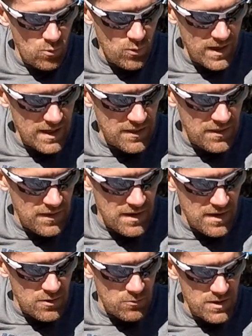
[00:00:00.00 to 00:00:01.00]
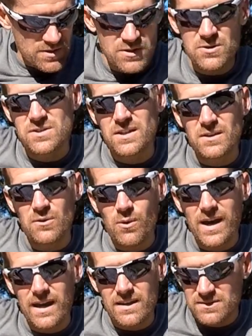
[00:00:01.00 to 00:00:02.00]
with reducing the
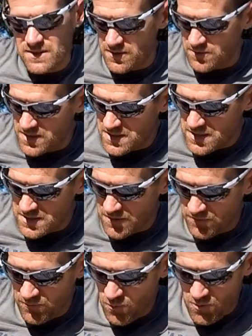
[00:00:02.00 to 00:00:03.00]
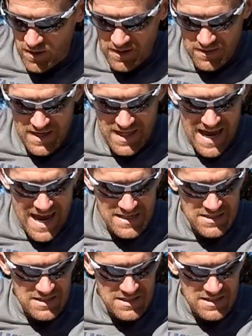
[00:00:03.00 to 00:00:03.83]
weight. So this is a fork that